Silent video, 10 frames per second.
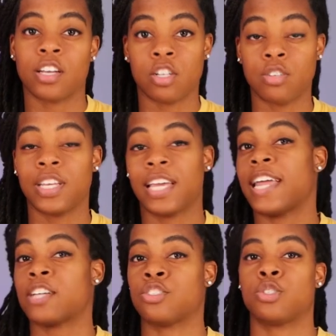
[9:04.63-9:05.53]
including
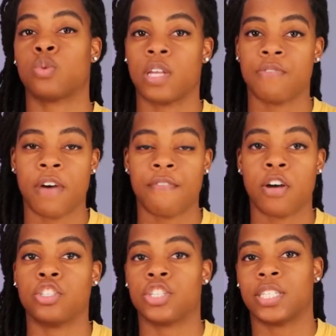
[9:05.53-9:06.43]
an extra
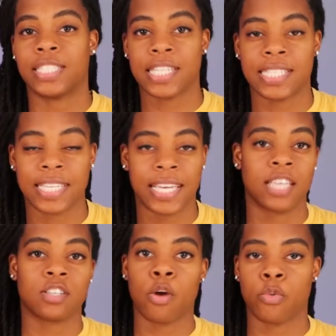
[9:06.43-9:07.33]
$2,500 just in
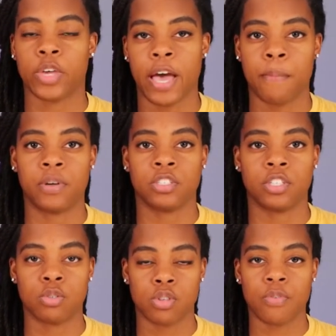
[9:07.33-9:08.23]
case our rehab
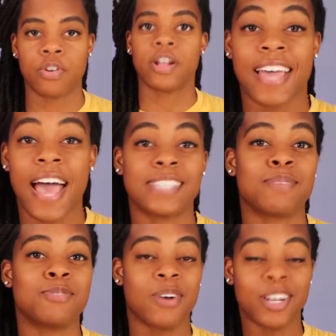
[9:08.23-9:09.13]
budget goes over. That adds
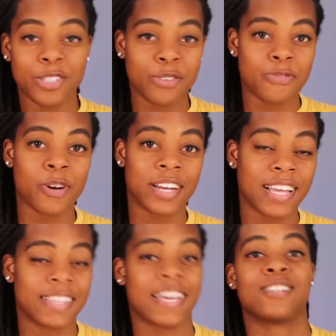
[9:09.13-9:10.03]
up to
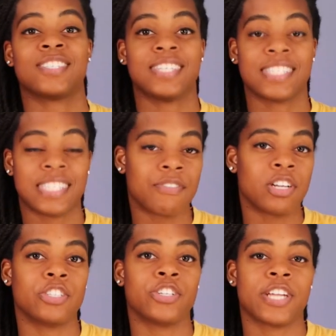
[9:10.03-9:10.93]

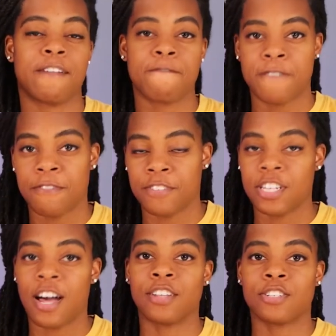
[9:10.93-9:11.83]

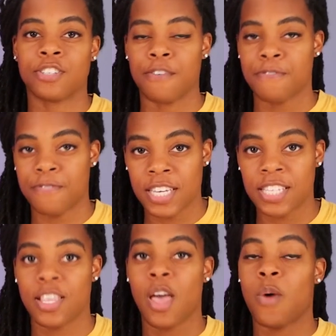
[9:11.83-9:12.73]
$149,750 of
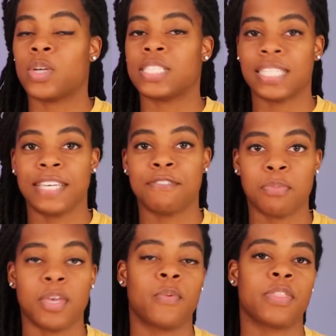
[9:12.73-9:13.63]
fees, which
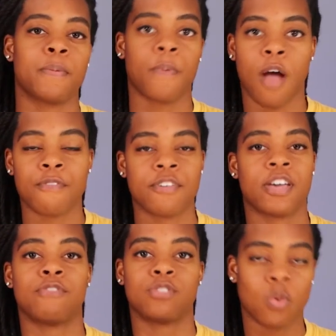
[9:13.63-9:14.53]
leaves me with a profit of